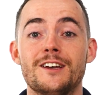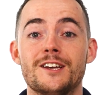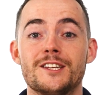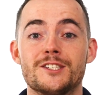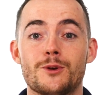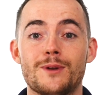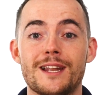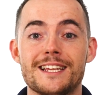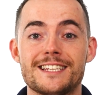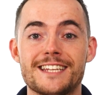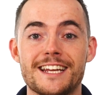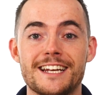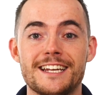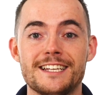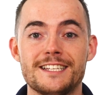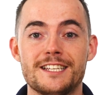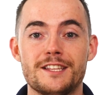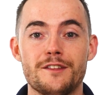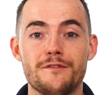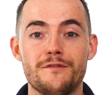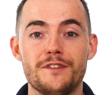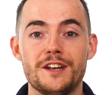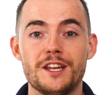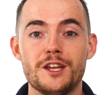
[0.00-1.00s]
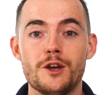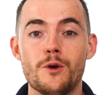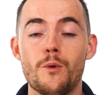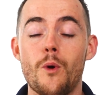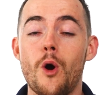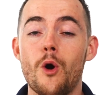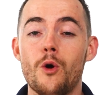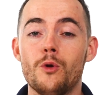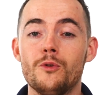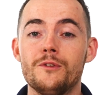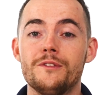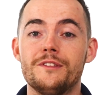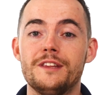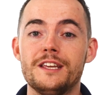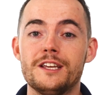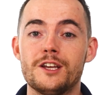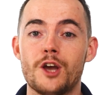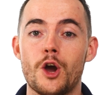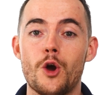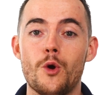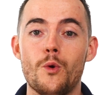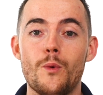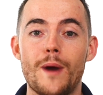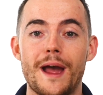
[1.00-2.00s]
So let's get into the video on the
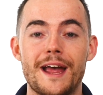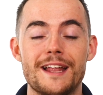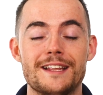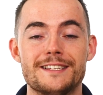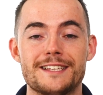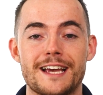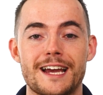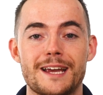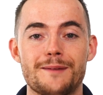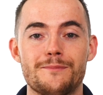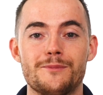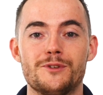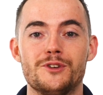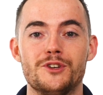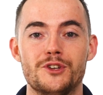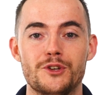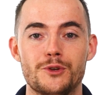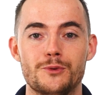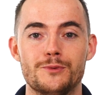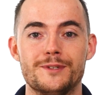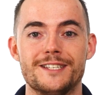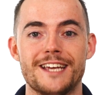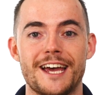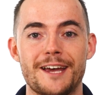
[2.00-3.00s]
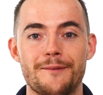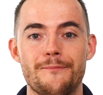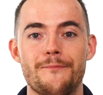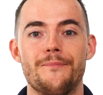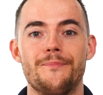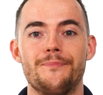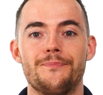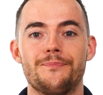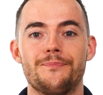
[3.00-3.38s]
coenzyme Q10.